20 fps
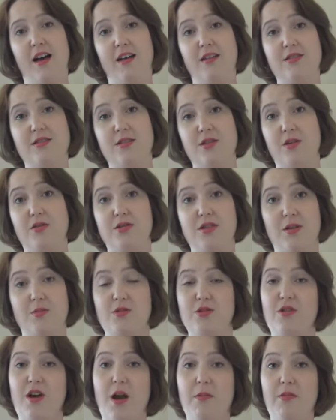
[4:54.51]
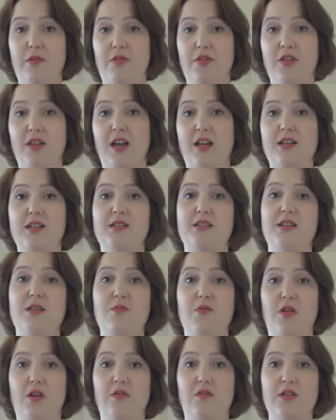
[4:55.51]
So subscribe if you'd like to see
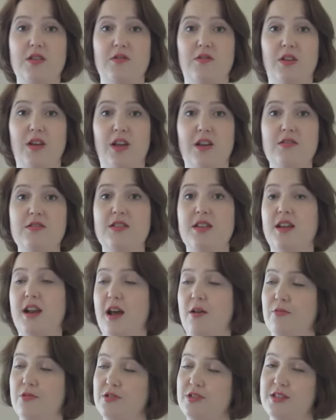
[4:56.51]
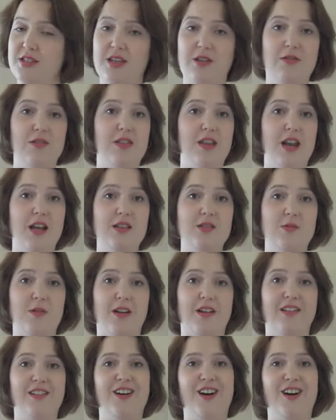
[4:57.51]
more of these videos, and I will see you in the next one.